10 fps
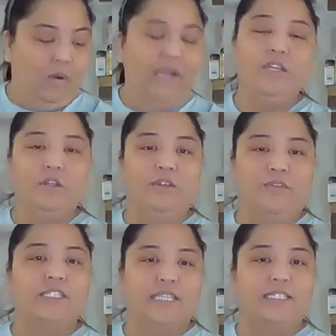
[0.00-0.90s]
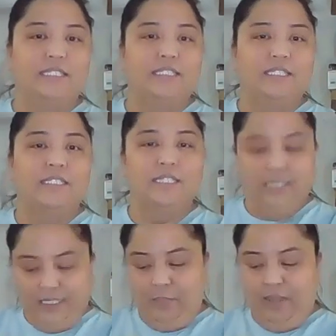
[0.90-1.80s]
I do different sizes,
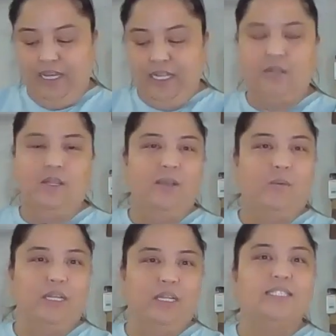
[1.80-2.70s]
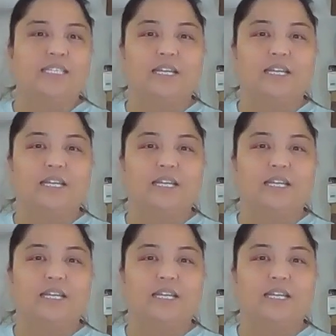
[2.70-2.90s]
depending on like what it is,